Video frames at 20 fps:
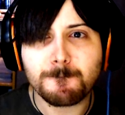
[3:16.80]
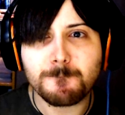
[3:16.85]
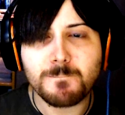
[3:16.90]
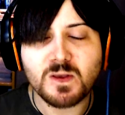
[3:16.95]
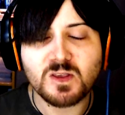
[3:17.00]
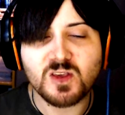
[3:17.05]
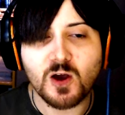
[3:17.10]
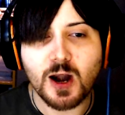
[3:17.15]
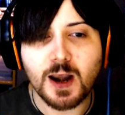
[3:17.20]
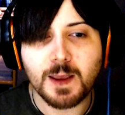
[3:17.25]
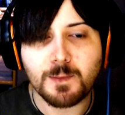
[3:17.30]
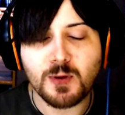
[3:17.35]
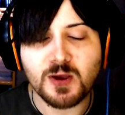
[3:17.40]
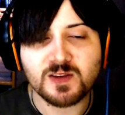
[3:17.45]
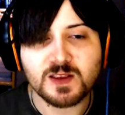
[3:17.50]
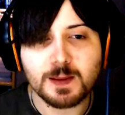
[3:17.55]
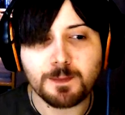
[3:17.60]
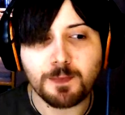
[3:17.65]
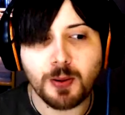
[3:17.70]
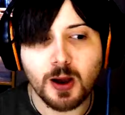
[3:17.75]
Sorry,
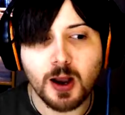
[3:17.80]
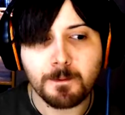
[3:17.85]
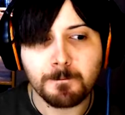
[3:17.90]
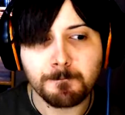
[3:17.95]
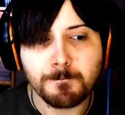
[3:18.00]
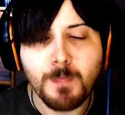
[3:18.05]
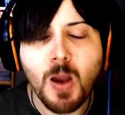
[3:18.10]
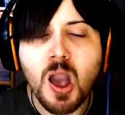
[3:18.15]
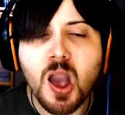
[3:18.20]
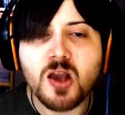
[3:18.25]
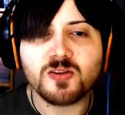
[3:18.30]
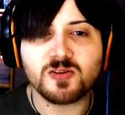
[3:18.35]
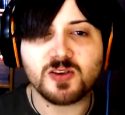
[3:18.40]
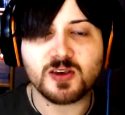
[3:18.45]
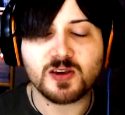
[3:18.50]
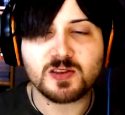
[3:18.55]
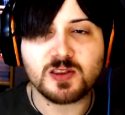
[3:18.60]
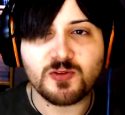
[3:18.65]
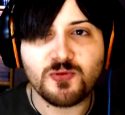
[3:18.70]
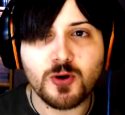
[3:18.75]
wasting power.
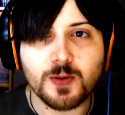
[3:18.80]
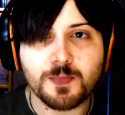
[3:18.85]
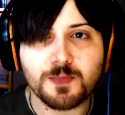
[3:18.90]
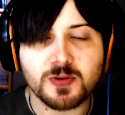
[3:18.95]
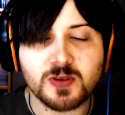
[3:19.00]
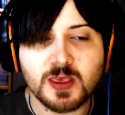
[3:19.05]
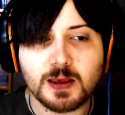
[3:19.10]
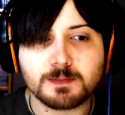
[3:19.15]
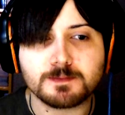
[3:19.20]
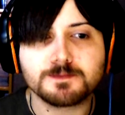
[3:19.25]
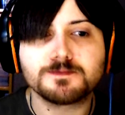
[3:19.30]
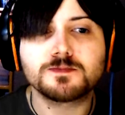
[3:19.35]
64%.